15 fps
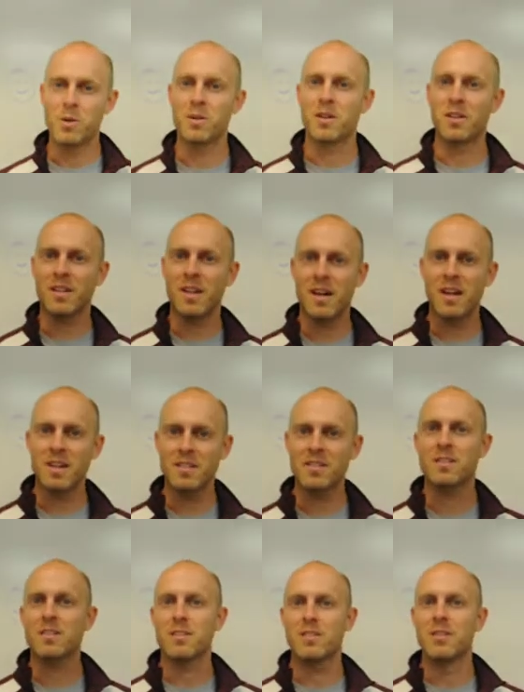to
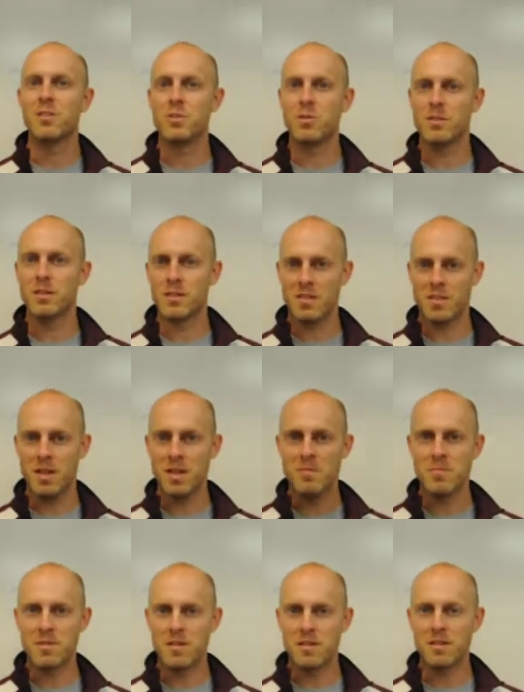class and do the
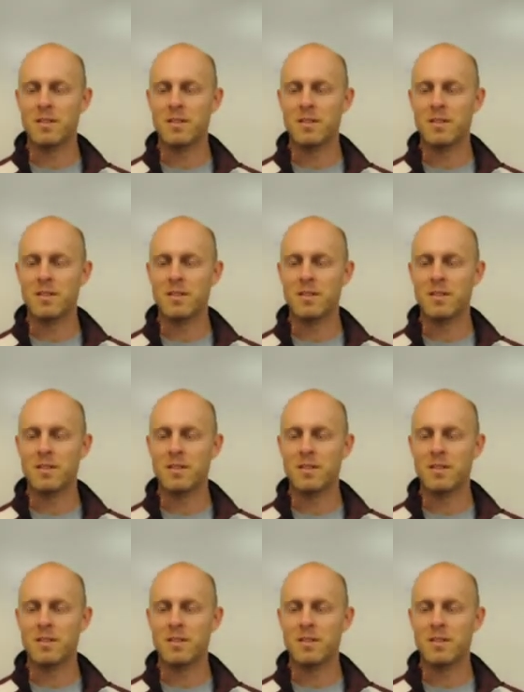assignment,